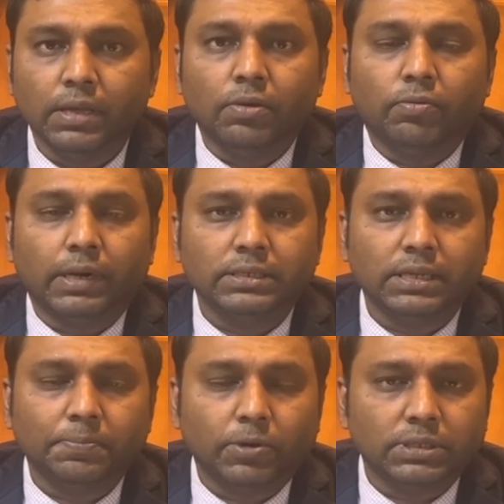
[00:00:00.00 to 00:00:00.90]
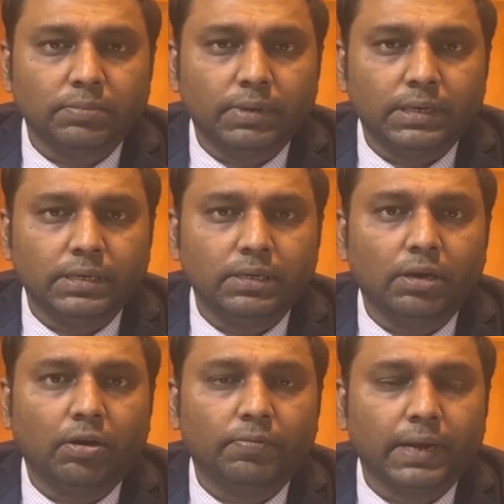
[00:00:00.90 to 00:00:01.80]
What is the possibility
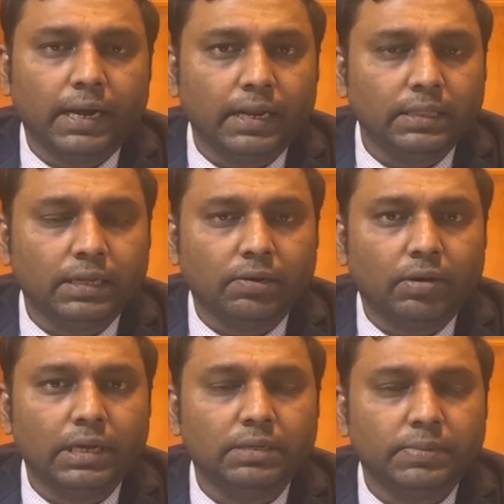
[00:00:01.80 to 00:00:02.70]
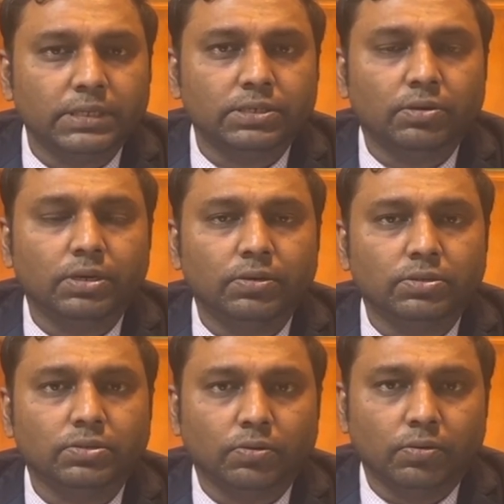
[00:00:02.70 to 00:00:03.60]
of getting the college based on your
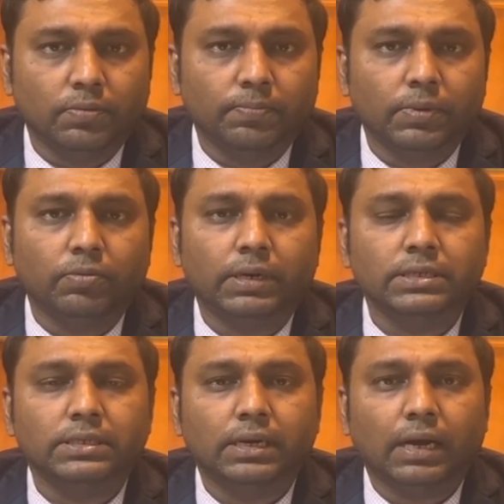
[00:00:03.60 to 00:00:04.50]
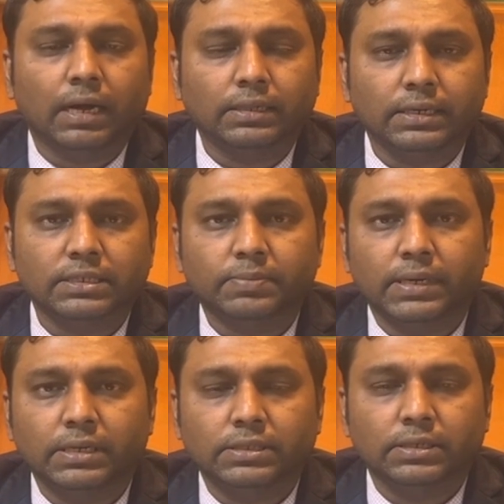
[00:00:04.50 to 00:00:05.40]
score? What is the other
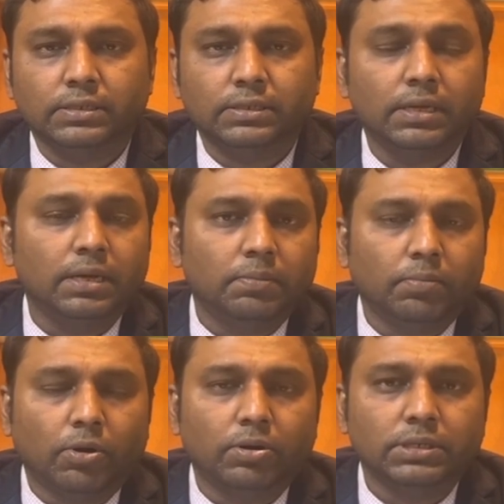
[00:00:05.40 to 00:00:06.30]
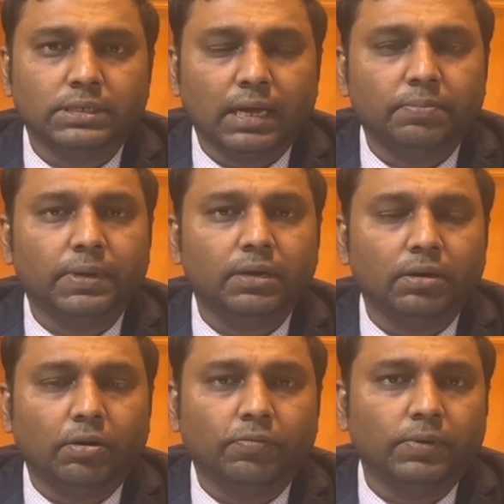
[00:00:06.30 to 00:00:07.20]
expenditures, bond, stipend
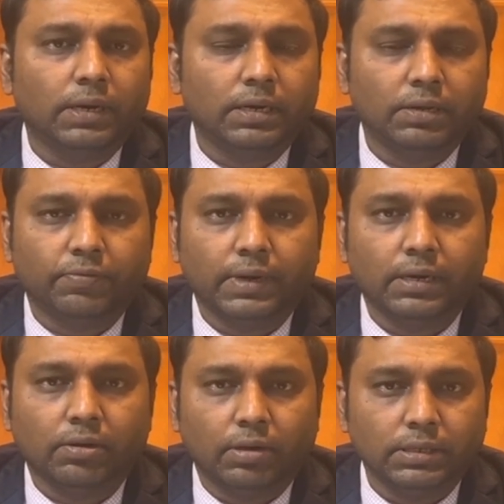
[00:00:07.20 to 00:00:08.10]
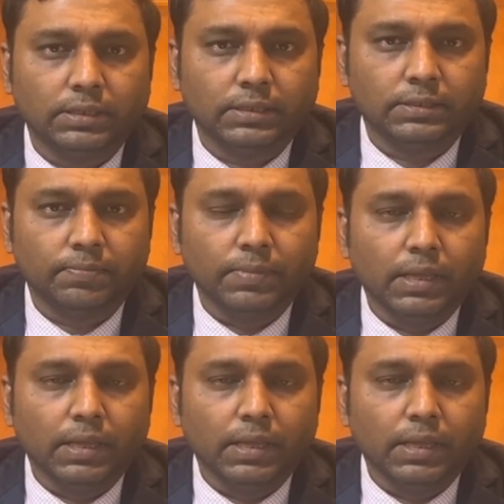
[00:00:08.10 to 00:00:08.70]
of different colleges?